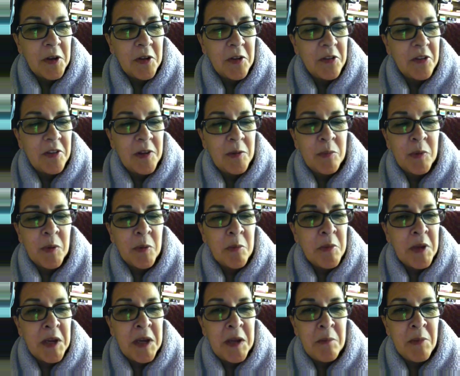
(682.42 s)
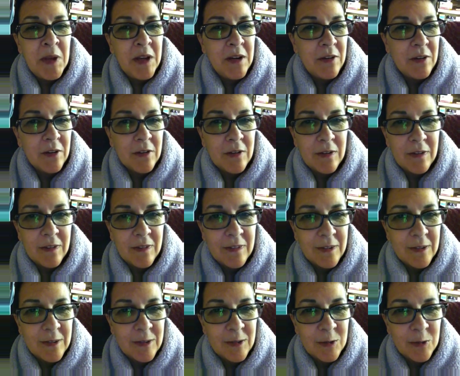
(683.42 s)
a simple mini mental
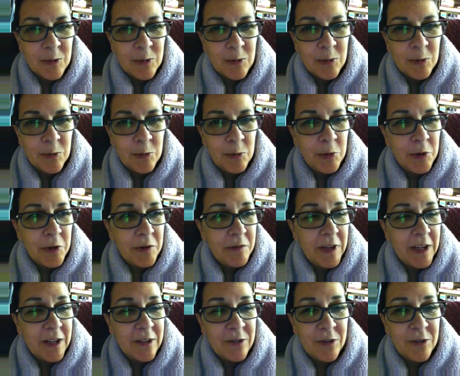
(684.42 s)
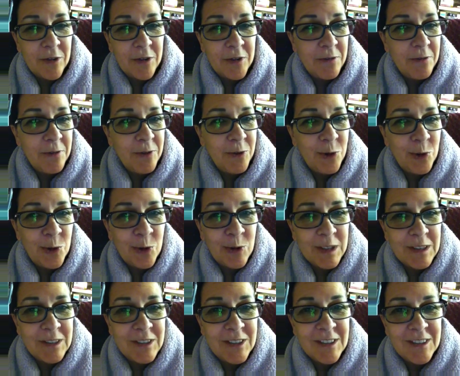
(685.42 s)
would have answered a few
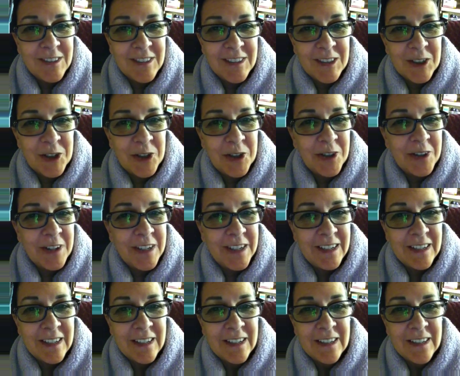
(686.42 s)
questions in a hurry,